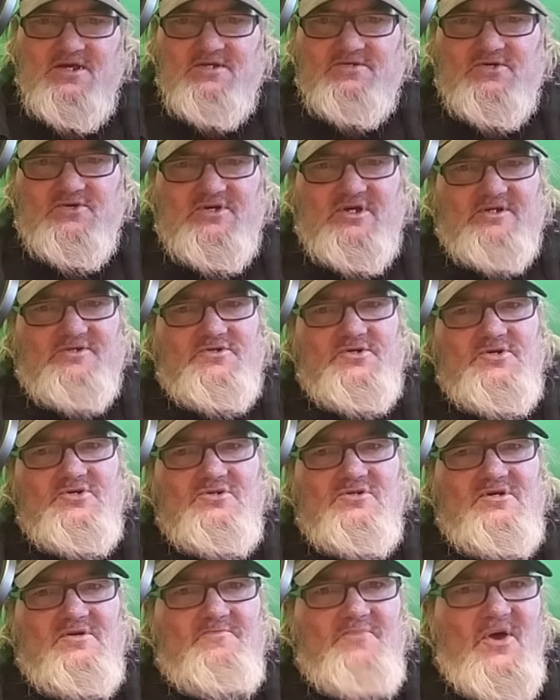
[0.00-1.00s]
you can
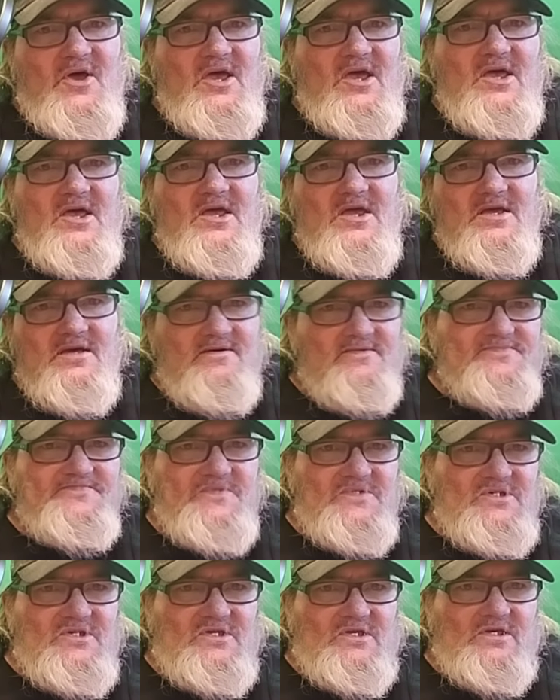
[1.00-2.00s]
usually pay a
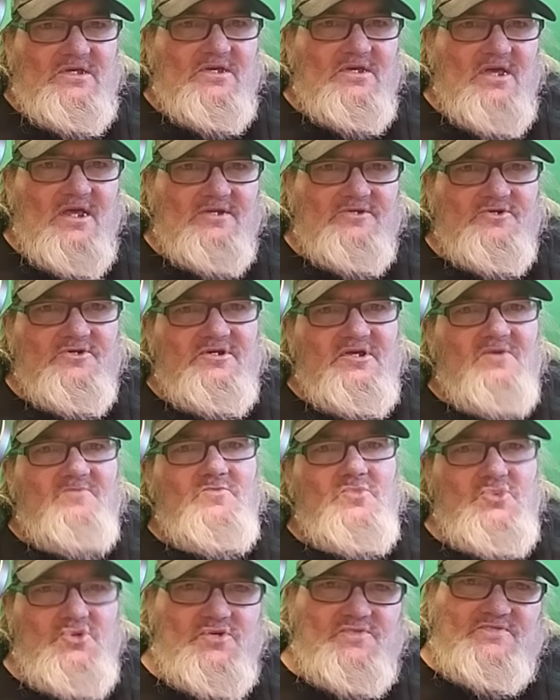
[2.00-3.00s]
fee and you get
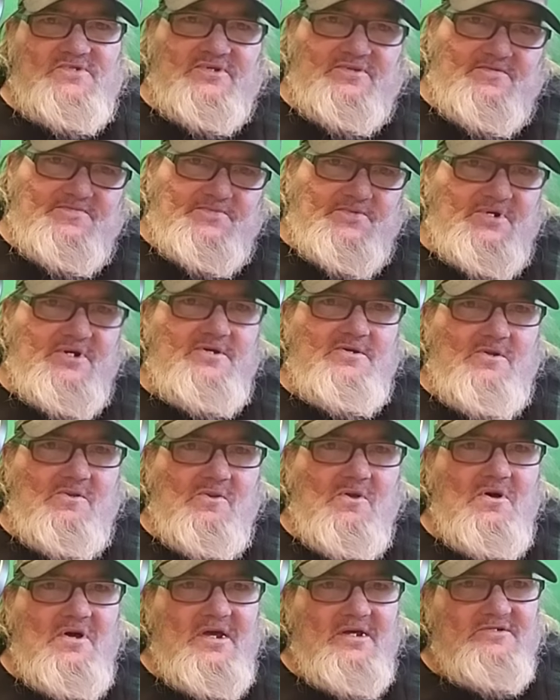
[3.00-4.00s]
moved to the front of the
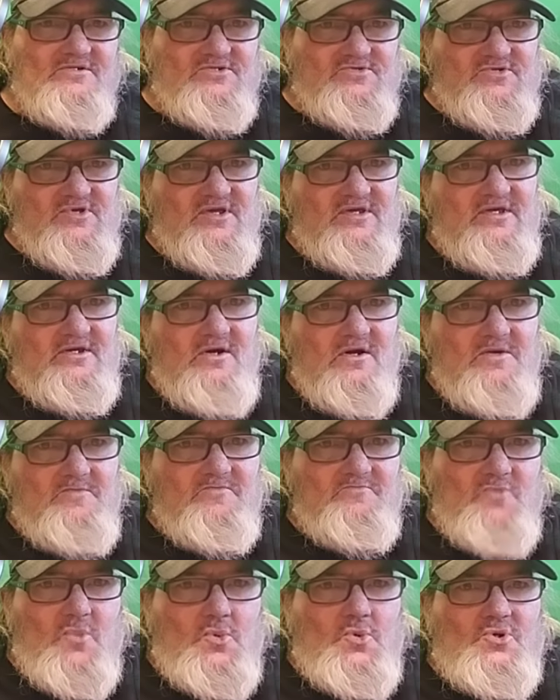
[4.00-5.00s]
line so you get
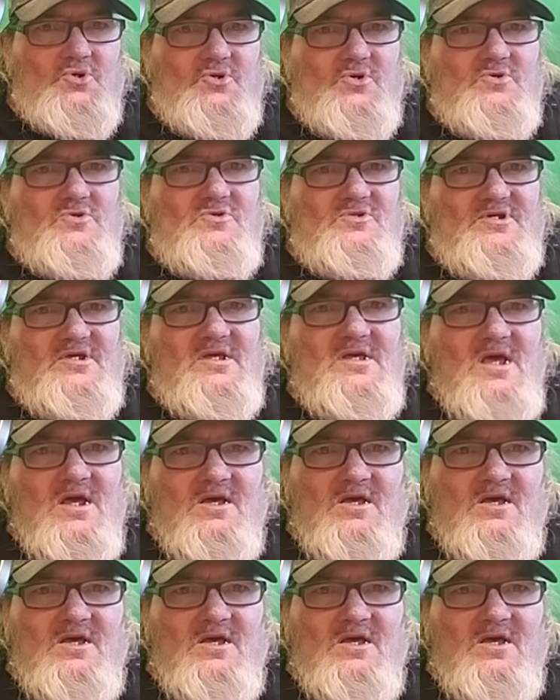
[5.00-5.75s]
on board early.